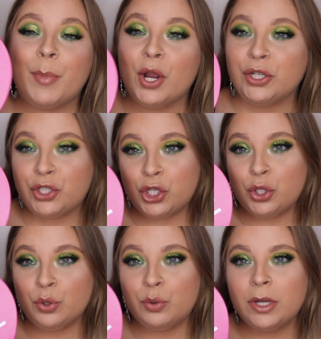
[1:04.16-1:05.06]
part
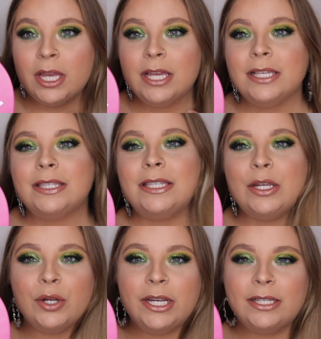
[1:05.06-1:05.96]
two
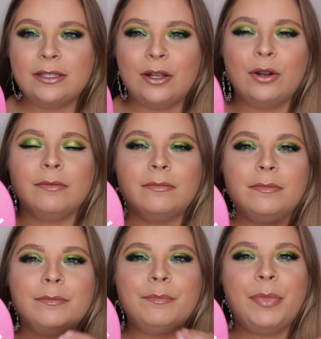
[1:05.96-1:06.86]
series, or
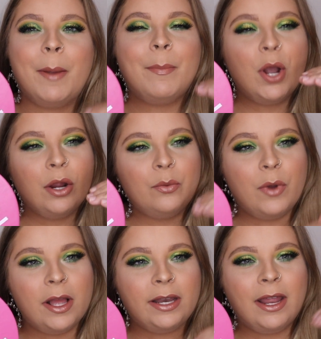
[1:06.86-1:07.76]
the part
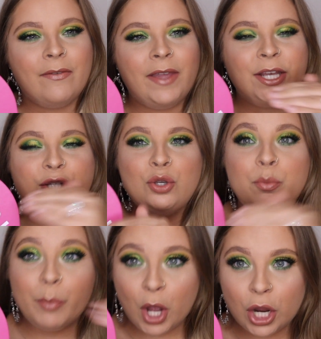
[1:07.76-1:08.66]
one of a
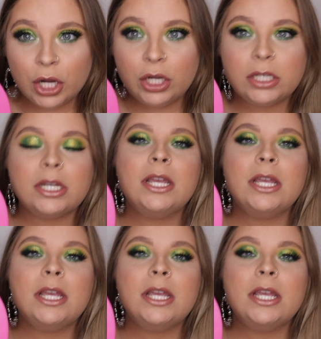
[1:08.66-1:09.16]
two-part